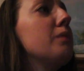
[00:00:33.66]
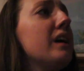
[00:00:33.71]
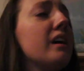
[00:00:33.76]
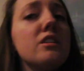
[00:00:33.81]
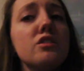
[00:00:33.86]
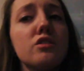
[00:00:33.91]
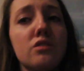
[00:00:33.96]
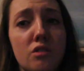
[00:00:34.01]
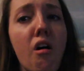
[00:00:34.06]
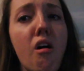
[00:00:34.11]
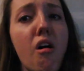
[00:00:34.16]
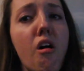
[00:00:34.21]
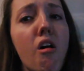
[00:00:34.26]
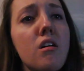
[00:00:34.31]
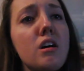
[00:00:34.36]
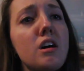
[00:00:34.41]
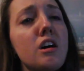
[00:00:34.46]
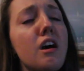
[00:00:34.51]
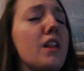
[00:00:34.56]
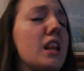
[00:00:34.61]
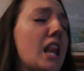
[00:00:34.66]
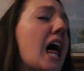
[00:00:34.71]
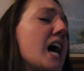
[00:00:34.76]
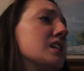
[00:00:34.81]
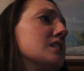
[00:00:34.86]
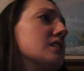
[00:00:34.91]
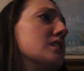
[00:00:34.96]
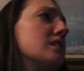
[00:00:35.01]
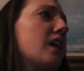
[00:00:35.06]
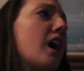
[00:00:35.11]
me a song of a
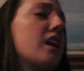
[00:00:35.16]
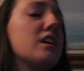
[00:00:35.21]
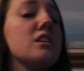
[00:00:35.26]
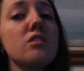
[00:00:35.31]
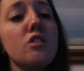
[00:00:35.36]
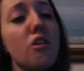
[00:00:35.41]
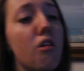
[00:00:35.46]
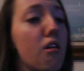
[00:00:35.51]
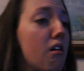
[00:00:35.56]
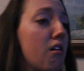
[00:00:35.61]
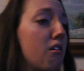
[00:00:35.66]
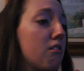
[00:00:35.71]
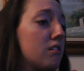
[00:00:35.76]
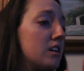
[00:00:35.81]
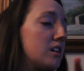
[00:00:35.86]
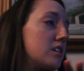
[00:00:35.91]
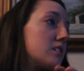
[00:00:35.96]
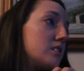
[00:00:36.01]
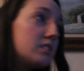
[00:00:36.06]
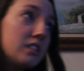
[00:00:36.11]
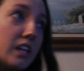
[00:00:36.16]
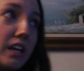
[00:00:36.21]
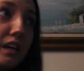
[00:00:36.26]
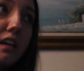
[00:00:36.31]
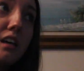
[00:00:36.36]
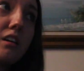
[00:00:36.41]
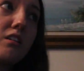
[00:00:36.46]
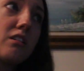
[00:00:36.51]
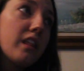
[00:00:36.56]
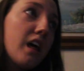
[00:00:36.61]
lass that is gone.
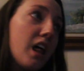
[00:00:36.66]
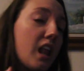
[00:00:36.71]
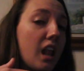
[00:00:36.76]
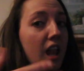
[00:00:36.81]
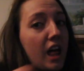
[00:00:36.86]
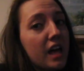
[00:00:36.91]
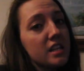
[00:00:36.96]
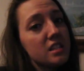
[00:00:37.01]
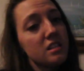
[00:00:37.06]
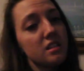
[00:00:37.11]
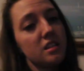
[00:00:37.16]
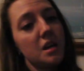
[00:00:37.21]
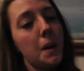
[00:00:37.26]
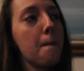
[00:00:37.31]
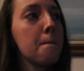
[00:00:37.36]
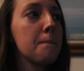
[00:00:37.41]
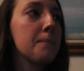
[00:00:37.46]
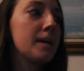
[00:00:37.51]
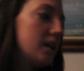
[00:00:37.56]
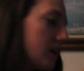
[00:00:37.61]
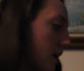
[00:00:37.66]
Say, could that lass be